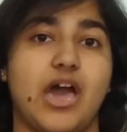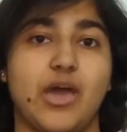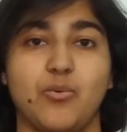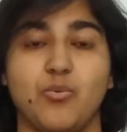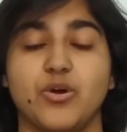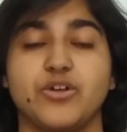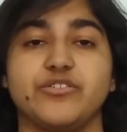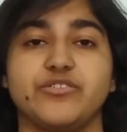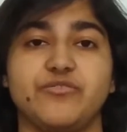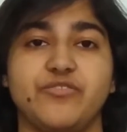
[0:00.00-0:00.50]
I
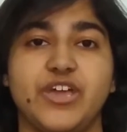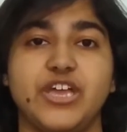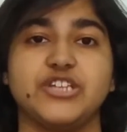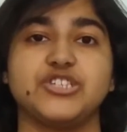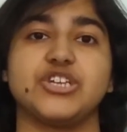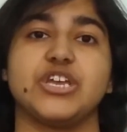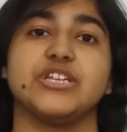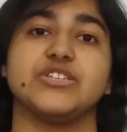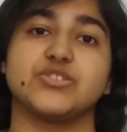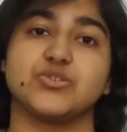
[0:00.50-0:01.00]
want
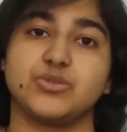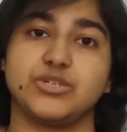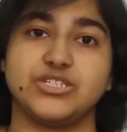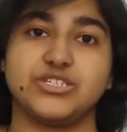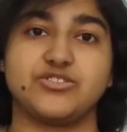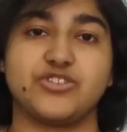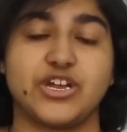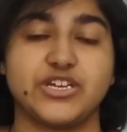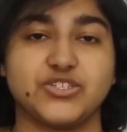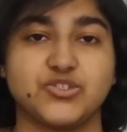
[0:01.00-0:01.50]
revenge, and so he
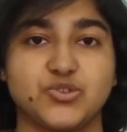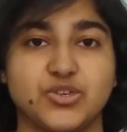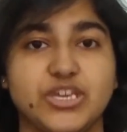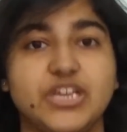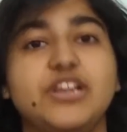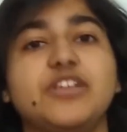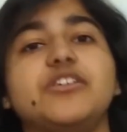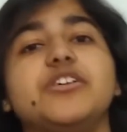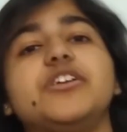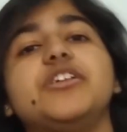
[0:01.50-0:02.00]
tries to
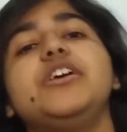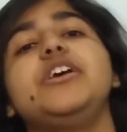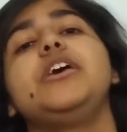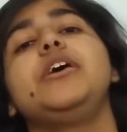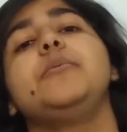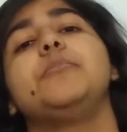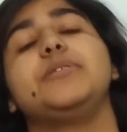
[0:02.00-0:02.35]
kill her.